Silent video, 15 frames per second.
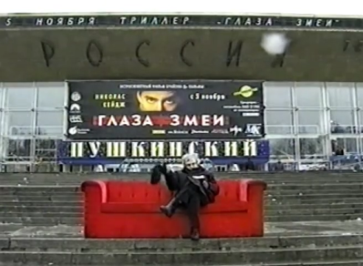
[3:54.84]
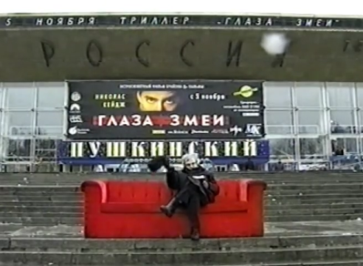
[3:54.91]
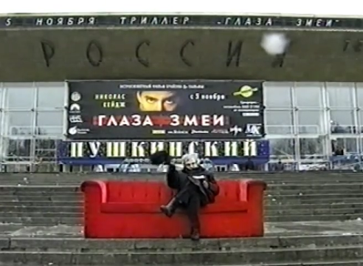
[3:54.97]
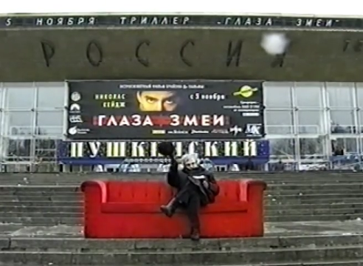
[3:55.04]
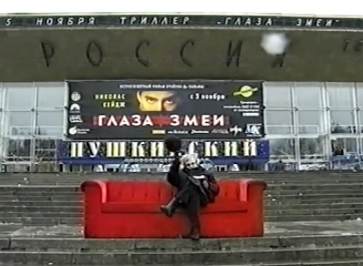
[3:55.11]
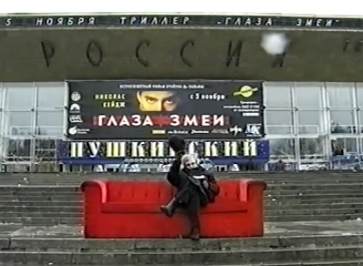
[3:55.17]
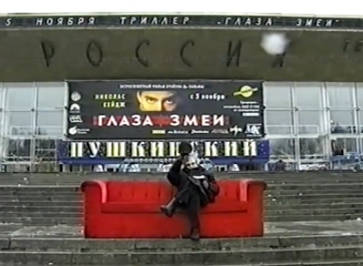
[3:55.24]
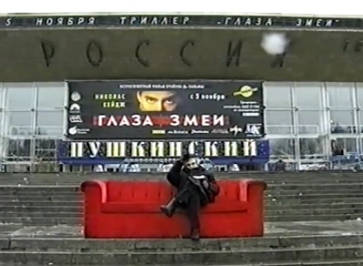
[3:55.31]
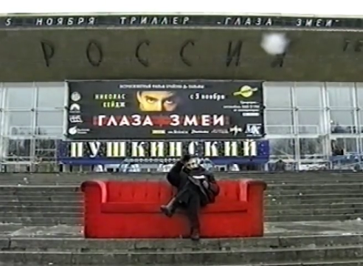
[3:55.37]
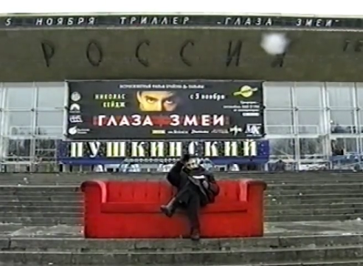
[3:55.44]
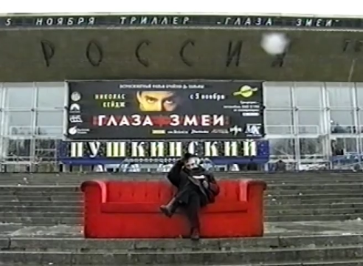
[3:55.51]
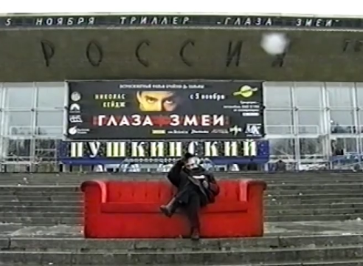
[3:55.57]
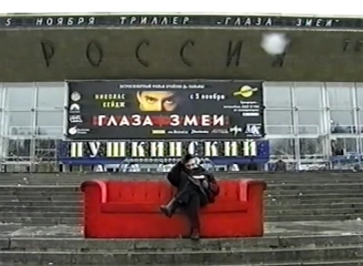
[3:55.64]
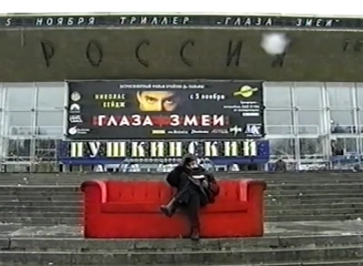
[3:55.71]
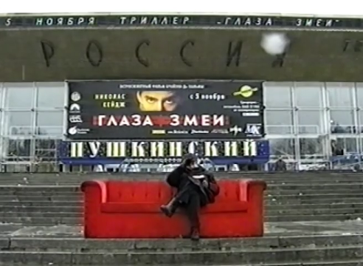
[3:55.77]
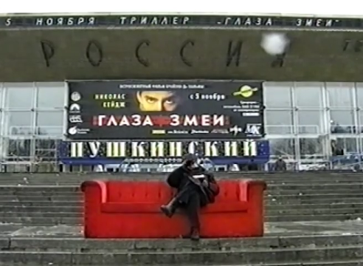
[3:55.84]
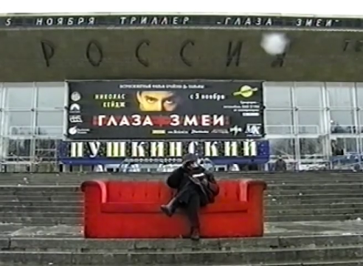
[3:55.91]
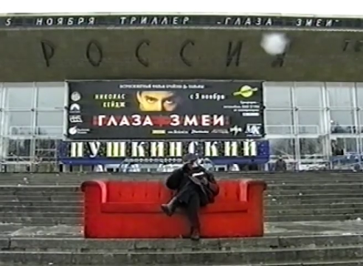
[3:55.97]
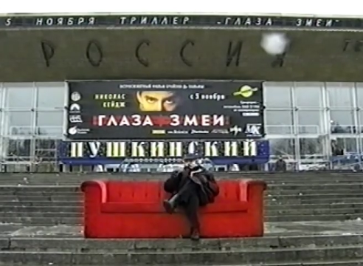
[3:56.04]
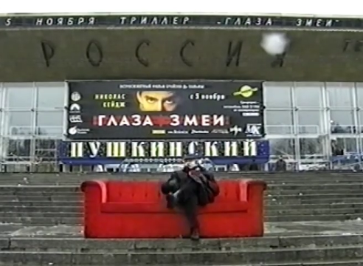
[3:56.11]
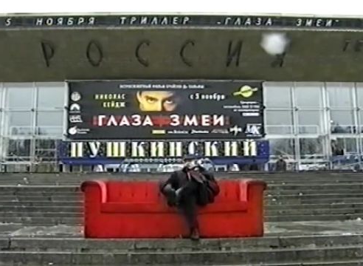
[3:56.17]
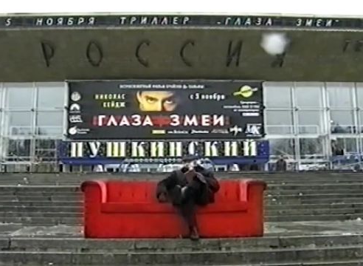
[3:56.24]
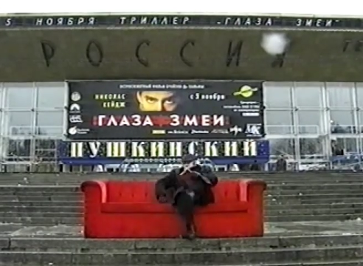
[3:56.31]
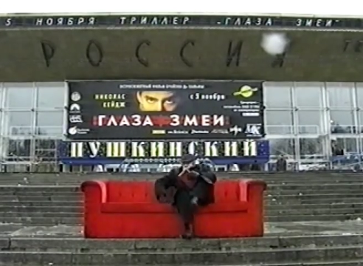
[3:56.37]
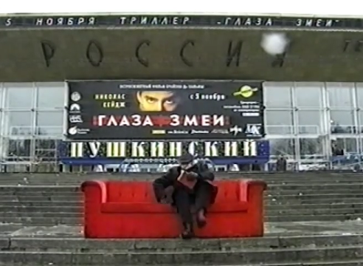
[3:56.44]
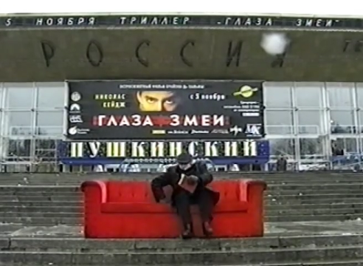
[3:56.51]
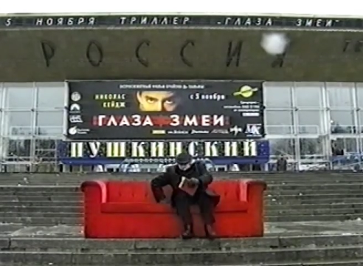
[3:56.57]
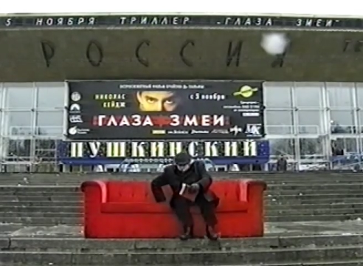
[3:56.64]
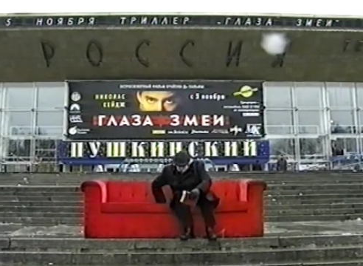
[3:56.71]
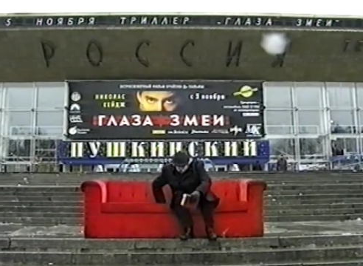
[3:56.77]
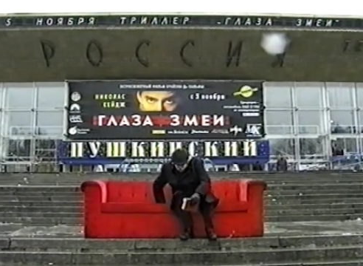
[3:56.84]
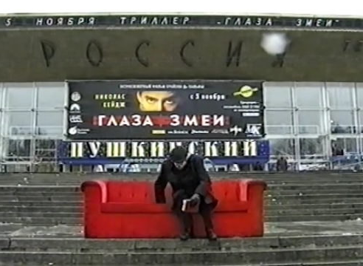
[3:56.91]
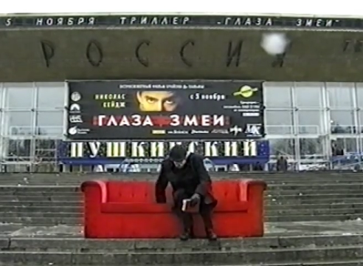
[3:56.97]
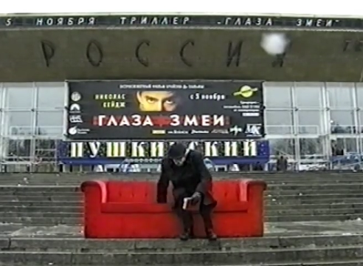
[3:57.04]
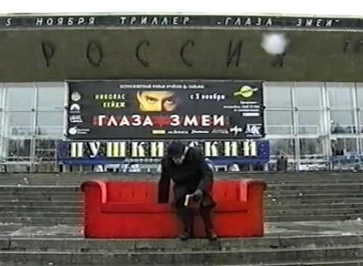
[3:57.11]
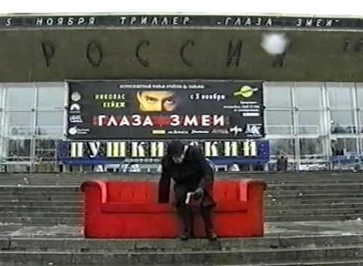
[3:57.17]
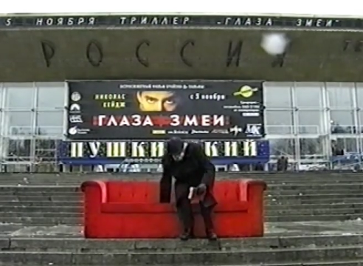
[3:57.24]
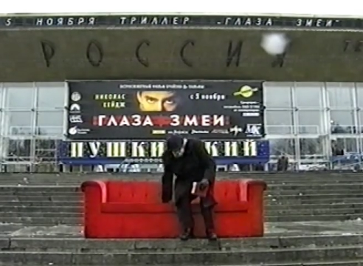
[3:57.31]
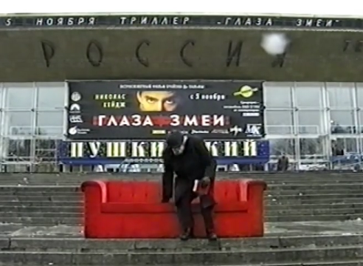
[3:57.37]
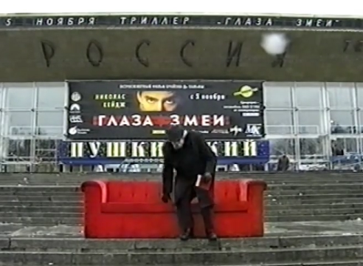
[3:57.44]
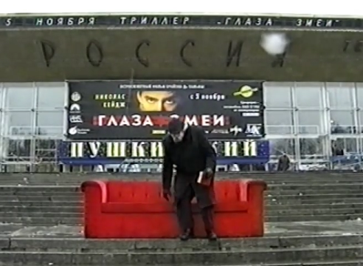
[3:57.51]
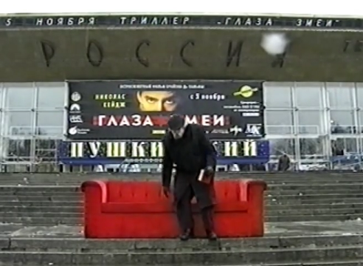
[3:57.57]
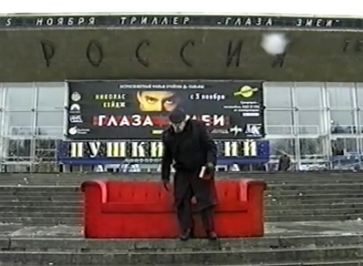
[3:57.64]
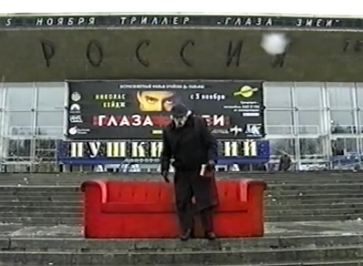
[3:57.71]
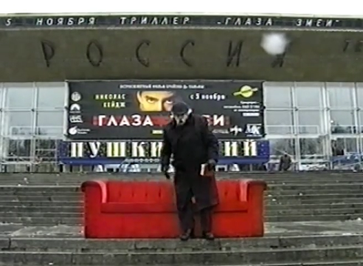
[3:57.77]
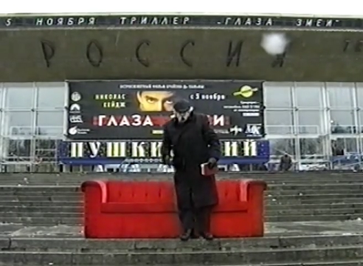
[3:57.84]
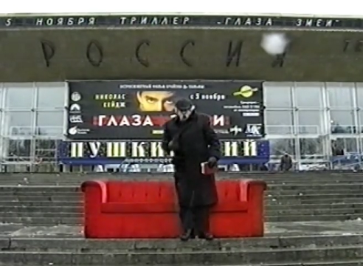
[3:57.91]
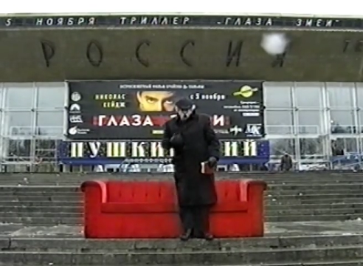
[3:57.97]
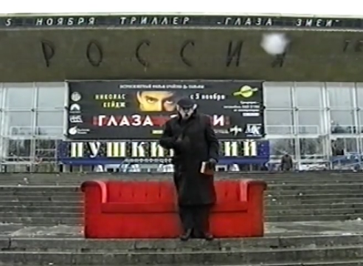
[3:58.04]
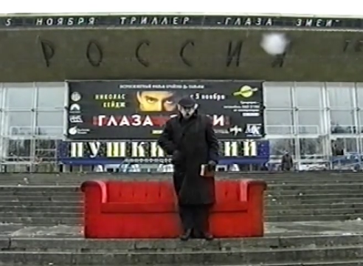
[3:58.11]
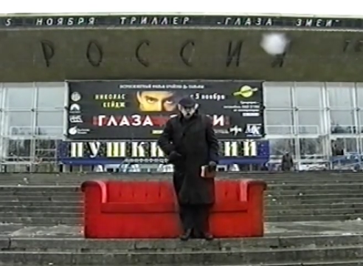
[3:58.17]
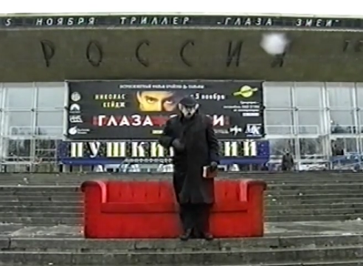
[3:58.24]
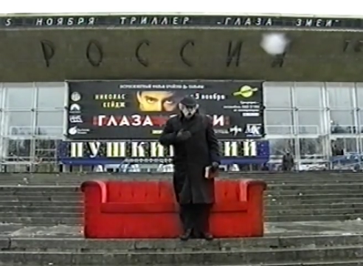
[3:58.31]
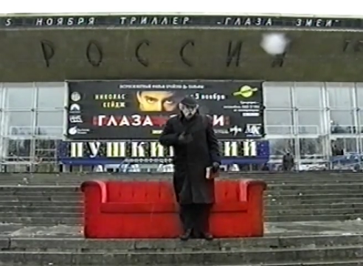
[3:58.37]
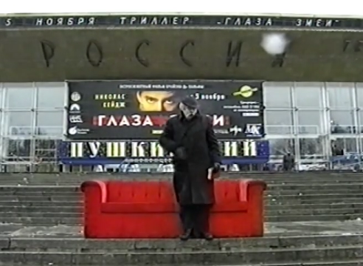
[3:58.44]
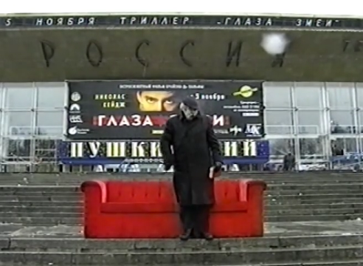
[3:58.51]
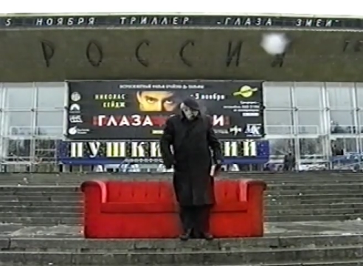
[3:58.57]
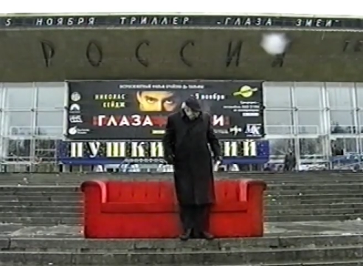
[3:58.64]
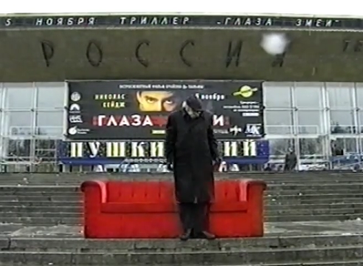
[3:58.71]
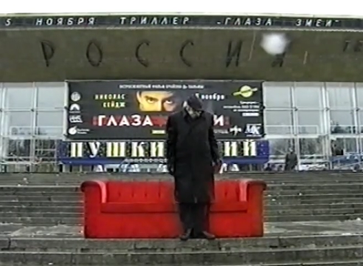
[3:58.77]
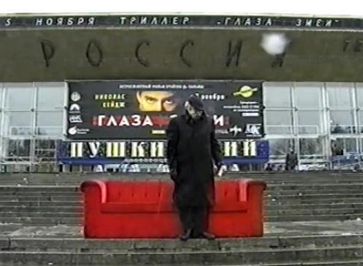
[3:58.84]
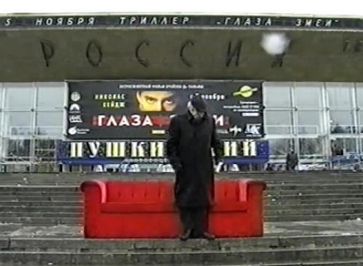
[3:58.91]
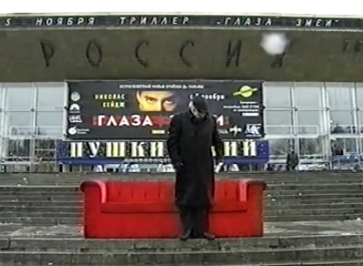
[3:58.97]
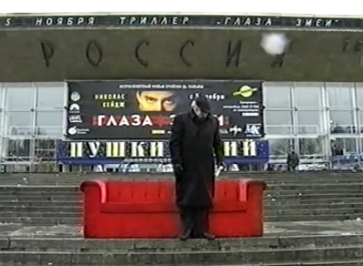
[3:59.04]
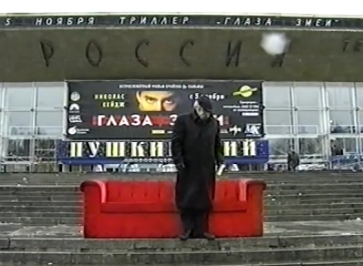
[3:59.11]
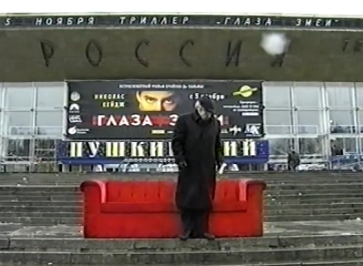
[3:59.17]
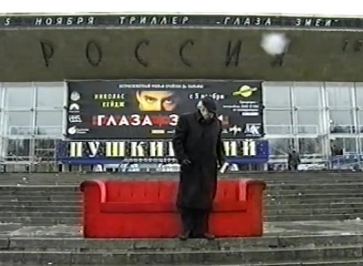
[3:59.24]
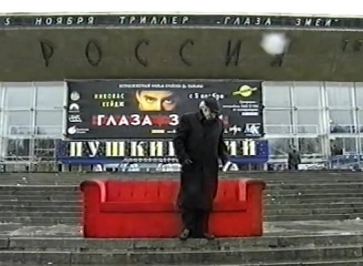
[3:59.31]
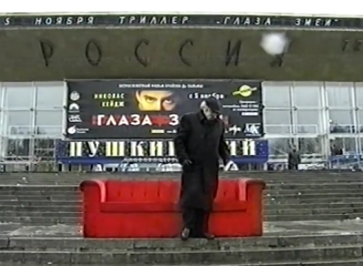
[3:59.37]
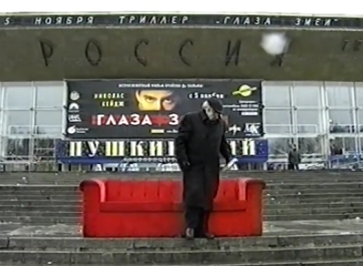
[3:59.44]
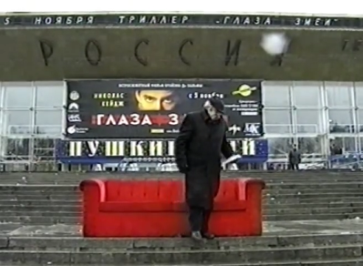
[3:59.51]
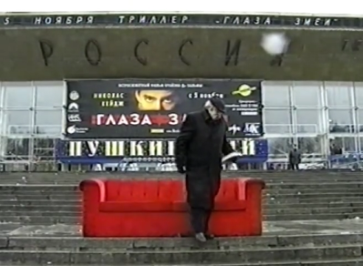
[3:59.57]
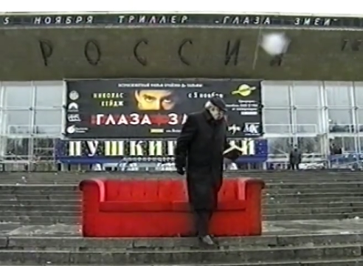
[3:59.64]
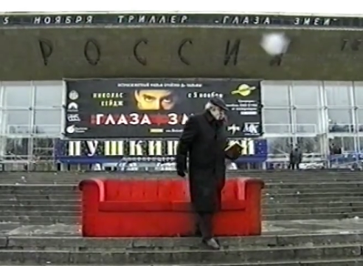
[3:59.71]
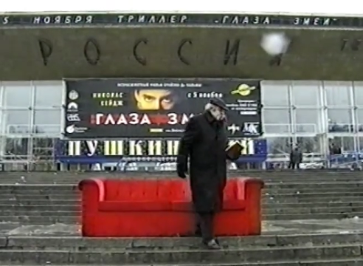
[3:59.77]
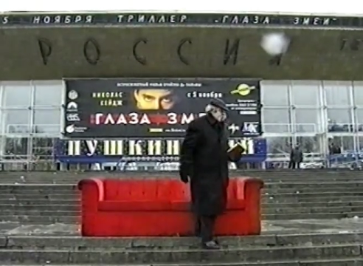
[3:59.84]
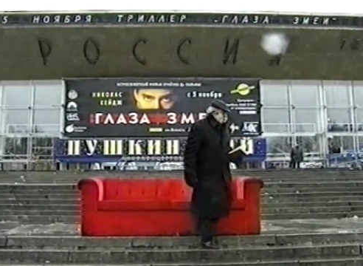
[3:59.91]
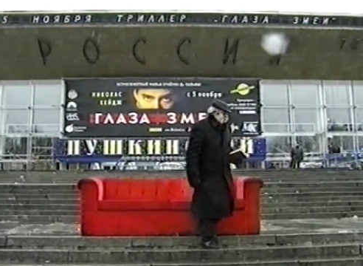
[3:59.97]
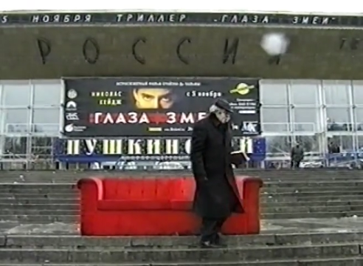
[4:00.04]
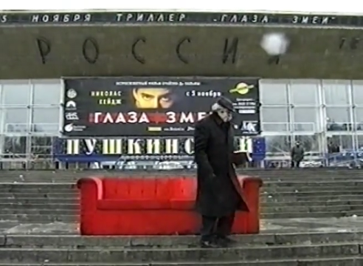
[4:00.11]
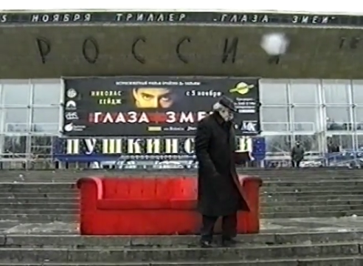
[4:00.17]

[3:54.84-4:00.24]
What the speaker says: Nobody's mouth can be seen.